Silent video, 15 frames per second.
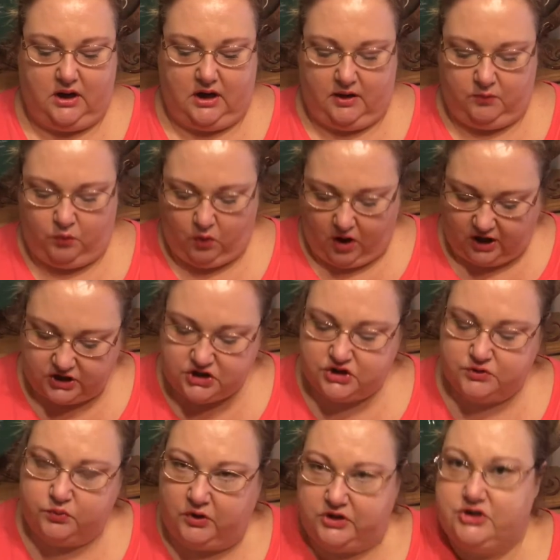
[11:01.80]

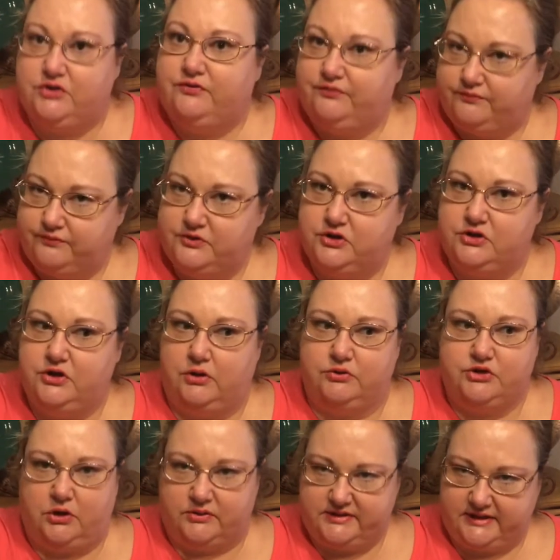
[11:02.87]
wash once you know,
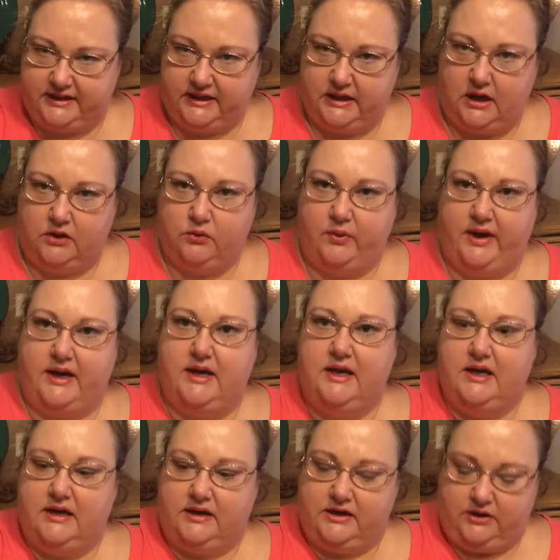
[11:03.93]
don't stick it in all the way,
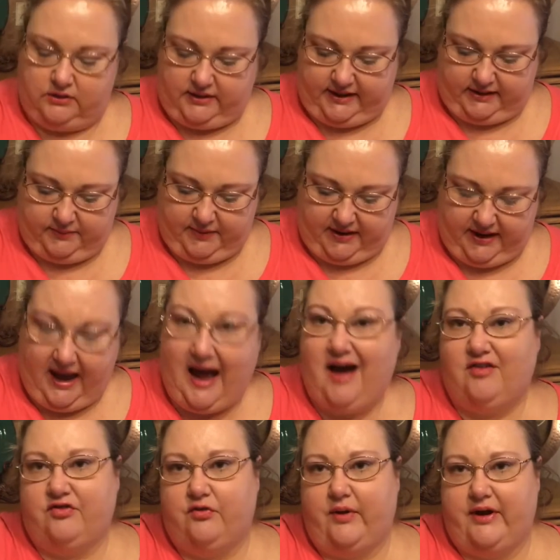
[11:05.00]
you know, like about
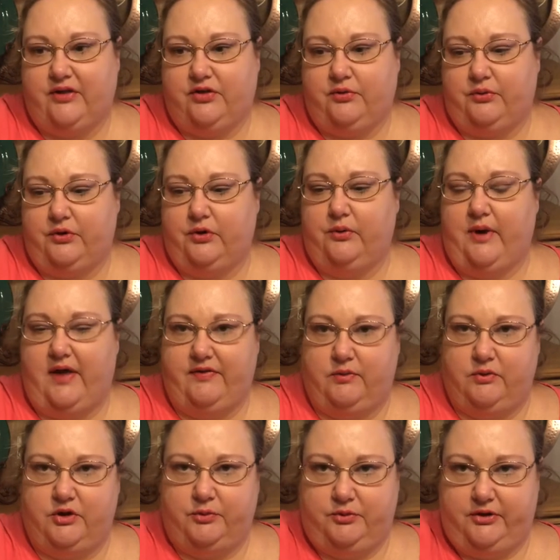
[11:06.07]
halfway through, and then
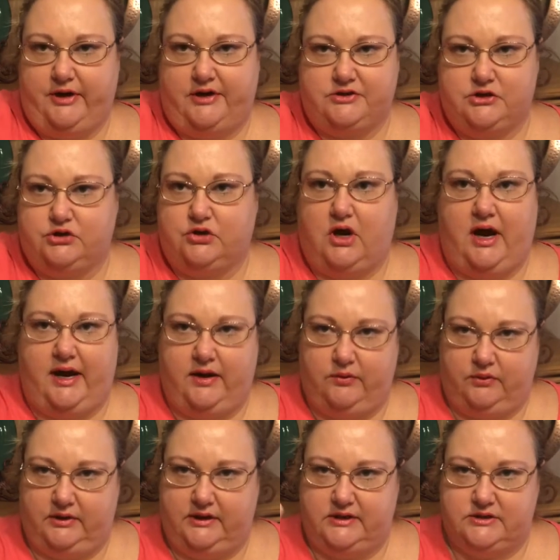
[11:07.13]
when you pull it out to dry, it
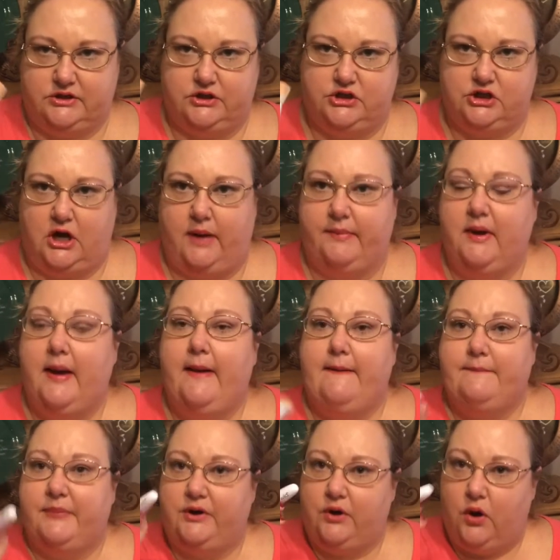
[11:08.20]
really does a good job,
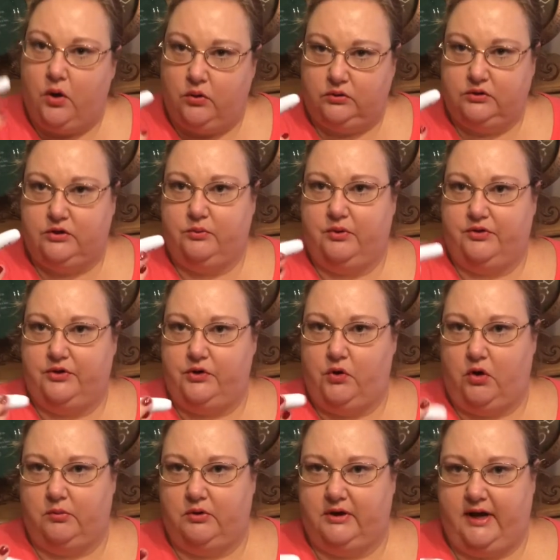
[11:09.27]
but only with a
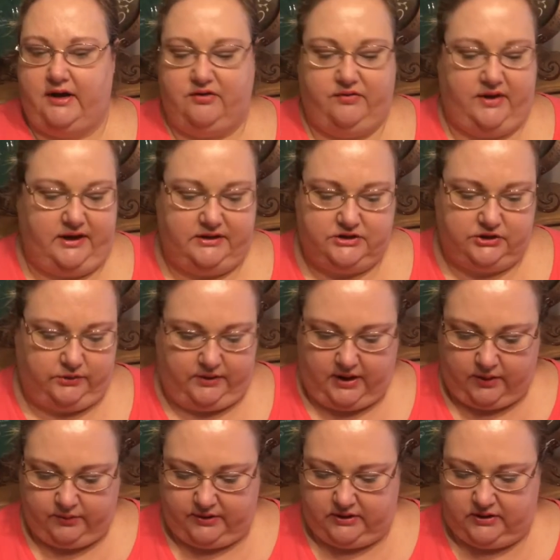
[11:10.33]
normal kind of head to it.
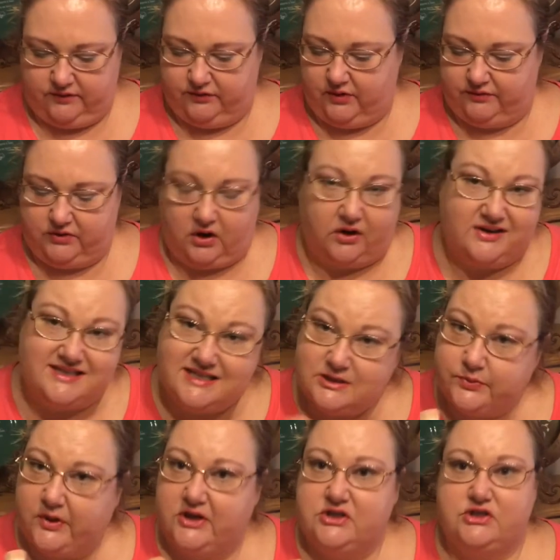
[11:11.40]
I wouldn't, if you have the
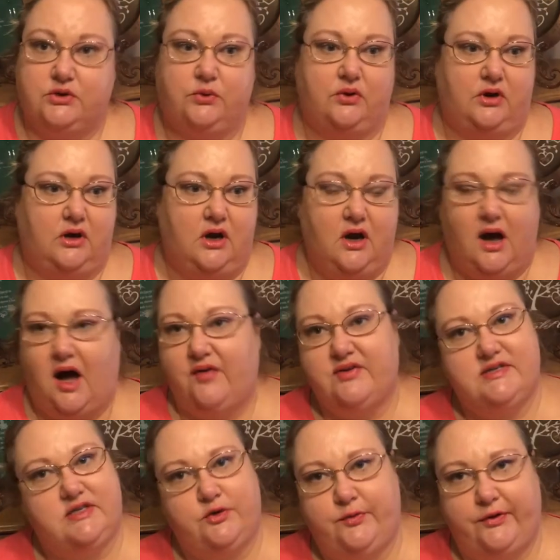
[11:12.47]
Artiste brush, or
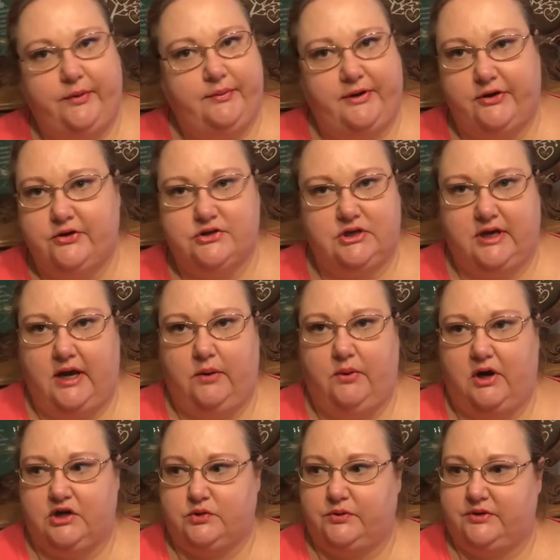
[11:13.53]
obviously beauty blenders, you can't
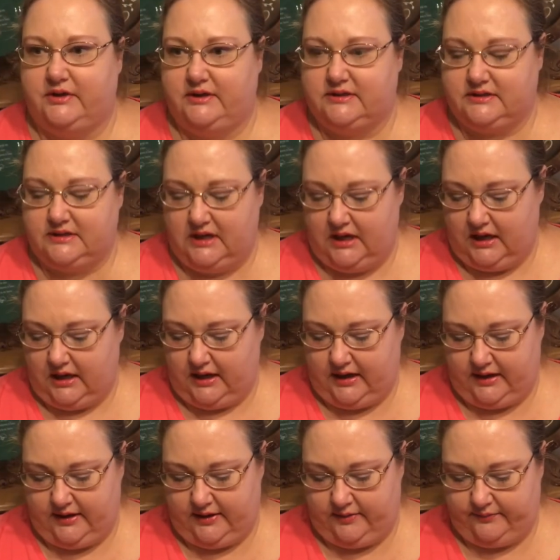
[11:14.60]
wash with this,
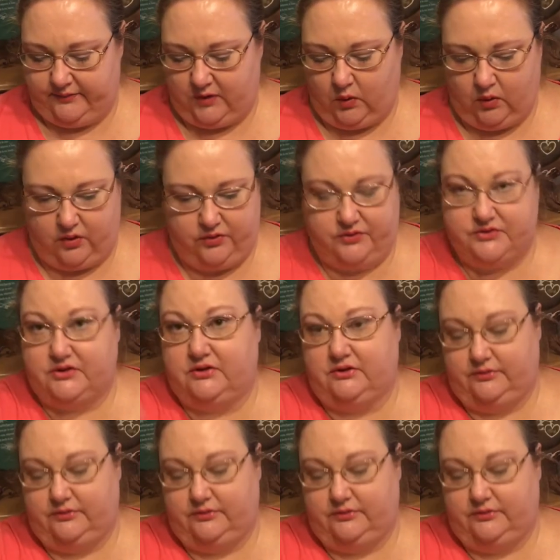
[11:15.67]
or those